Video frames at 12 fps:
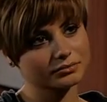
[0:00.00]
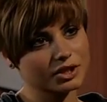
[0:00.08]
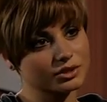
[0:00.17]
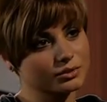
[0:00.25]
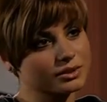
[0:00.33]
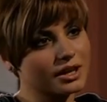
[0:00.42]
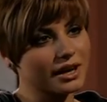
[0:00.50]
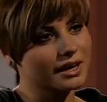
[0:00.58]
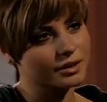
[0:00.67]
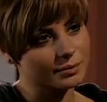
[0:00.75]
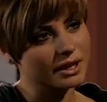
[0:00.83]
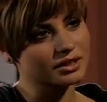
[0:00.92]
You do
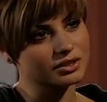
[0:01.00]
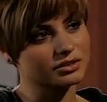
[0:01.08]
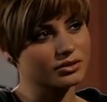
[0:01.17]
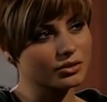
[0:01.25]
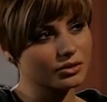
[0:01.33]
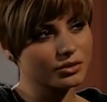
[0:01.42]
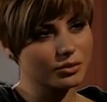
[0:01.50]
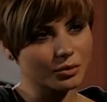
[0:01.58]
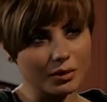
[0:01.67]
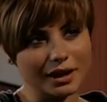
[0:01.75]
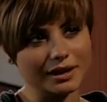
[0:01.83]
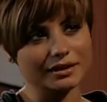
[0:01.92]
like me, just not
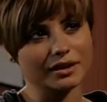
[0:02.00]
quite